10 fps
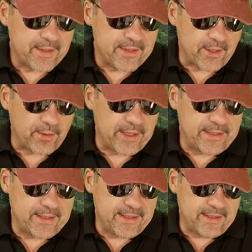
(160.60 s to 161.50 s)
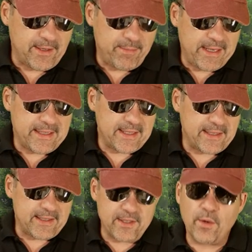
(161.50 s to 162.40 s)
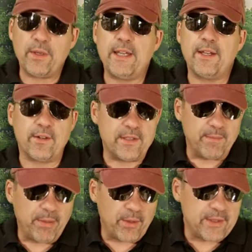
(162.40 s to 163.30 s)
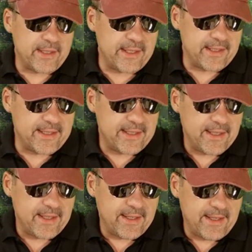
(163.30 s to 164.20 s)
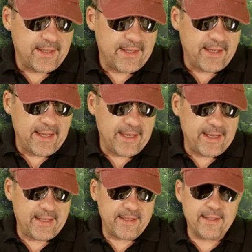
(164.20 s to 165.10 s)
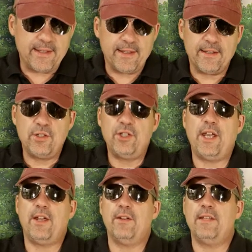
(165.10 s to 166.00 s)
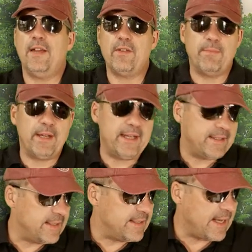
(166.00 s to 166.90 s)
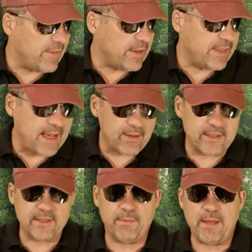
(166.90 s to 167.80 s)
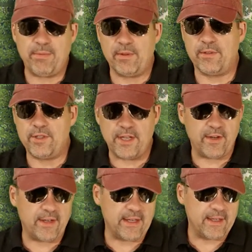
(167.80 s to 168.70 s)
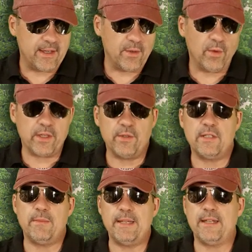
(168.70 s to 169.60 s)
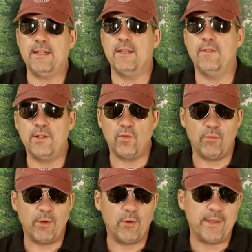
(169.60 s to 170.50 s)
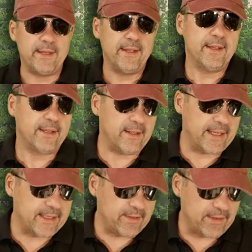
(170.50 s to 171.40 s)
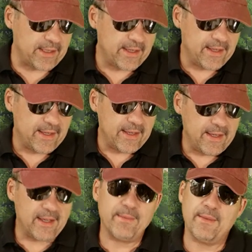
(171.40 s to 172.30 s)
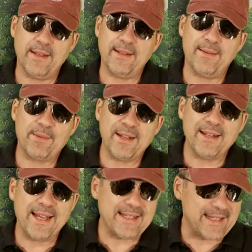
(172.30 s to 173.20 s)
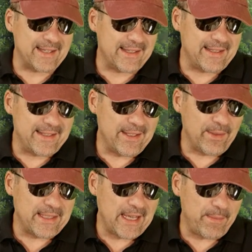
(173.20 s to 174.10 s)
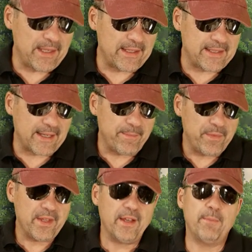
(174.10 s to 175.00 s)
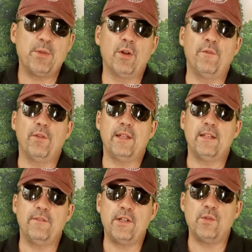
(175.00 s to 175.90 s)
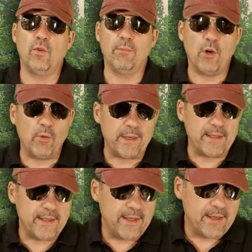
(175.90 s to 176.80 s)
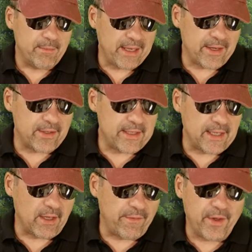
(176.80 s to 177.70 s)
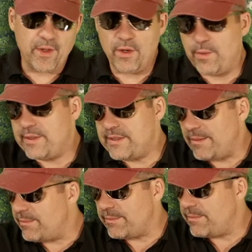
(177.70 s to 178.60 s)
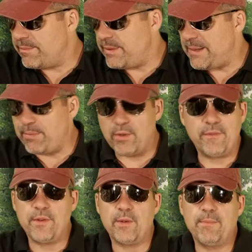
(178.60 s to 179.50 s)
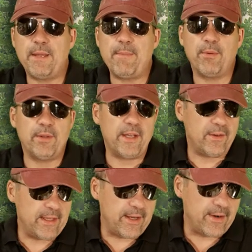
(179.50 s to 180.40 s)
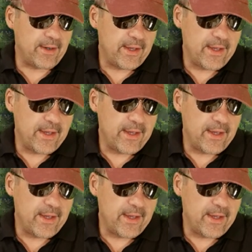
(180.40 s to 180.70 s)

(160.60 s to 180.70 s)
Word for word: So they're basically so eager to post this and share to everybody. And since thousands of people are sharing what used to be an individual moment collectively, I'm kind of asking, like, do you see what's happening? It's like a beautiful individual moment by yourself or with some people, a few people here and there,